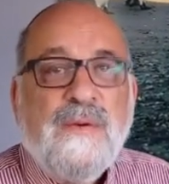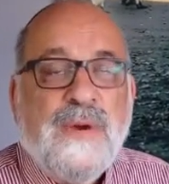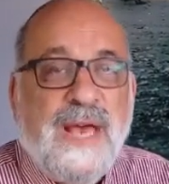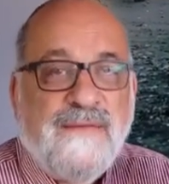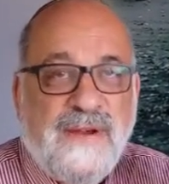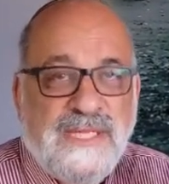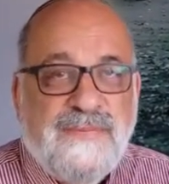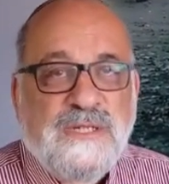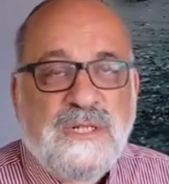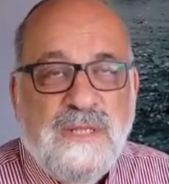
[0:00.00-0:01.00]
We have very
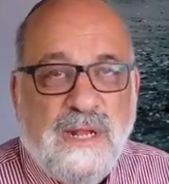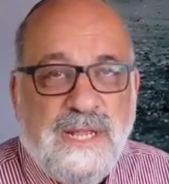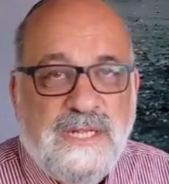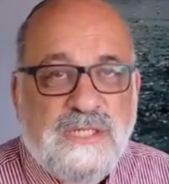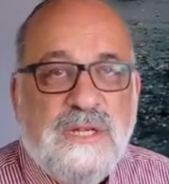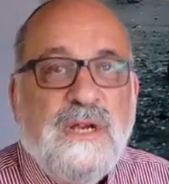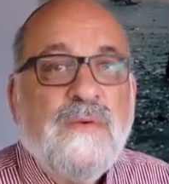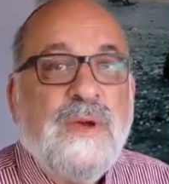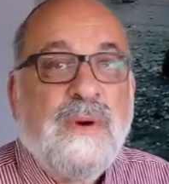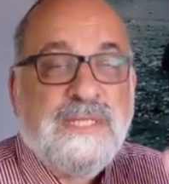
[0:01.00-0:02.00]
special knowledge.
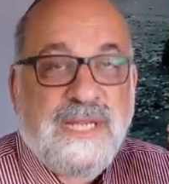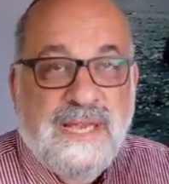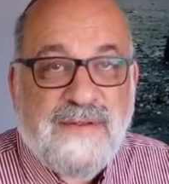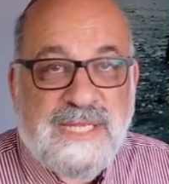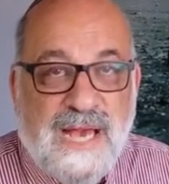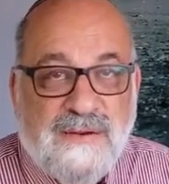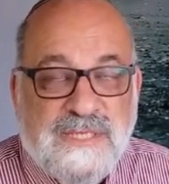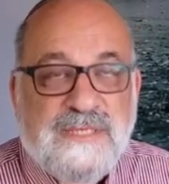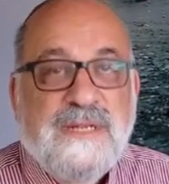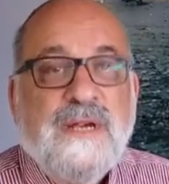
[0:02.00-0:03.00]
We want to give it out.